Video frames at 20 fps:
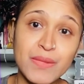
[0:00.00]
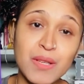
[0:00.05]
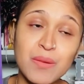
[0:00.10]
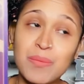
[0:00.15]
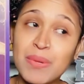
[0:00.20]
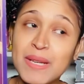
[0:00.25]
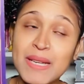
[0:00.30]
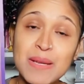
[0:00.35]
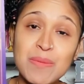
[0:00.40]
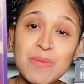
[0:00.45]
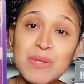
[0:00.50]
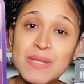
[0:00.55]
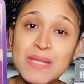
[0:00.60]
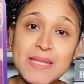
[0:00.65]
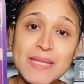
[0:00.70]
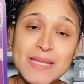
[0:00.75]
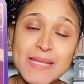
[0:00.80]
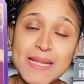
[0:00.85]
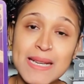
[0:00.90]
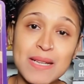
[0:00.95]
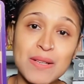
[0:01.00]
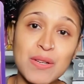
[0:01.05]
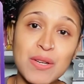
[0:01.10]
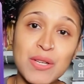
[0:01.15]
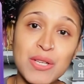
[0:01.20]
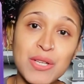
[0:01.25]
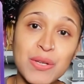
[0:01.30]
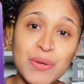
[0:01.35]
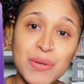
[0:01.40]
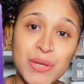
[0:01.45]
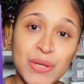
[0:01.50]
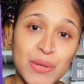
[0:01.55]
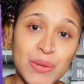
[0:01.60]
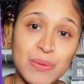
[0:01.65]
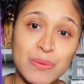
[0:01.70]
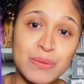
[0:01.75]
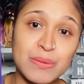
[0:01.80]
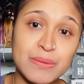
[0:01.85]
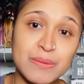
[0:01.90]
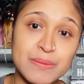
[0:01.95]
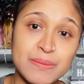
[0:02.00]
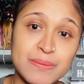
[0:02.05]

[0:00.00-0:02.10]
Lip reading: being able to stand on your own.